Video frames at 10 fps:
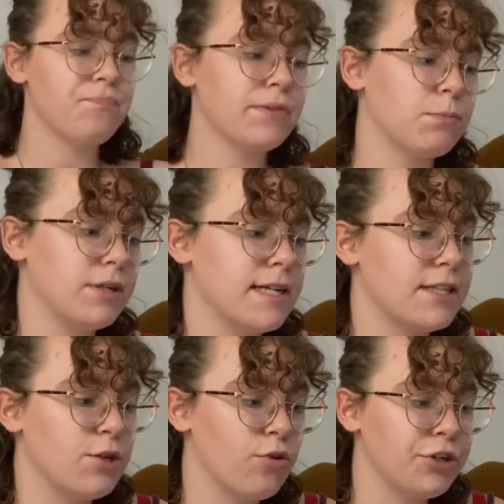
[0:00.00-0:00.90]
I'm gonna get
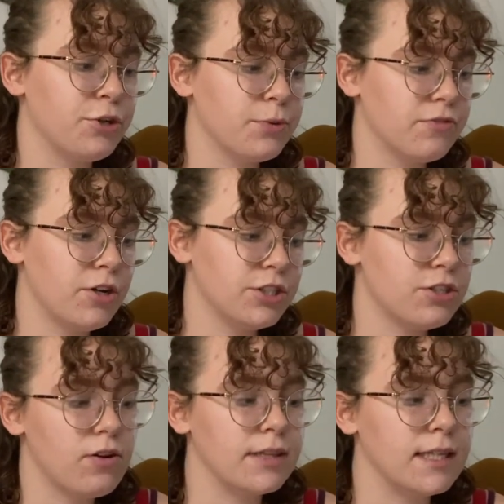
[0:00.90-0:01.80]
the audiobook version
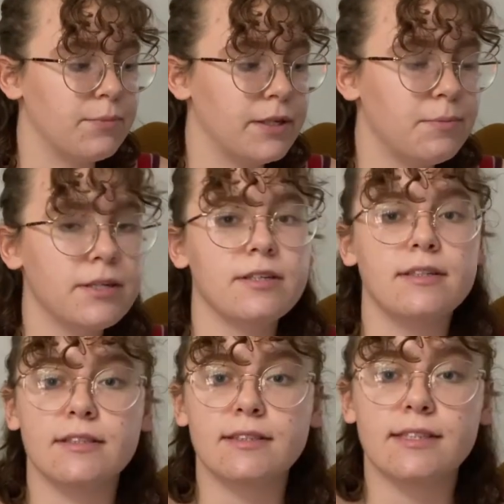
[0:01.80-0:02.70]
on Libby because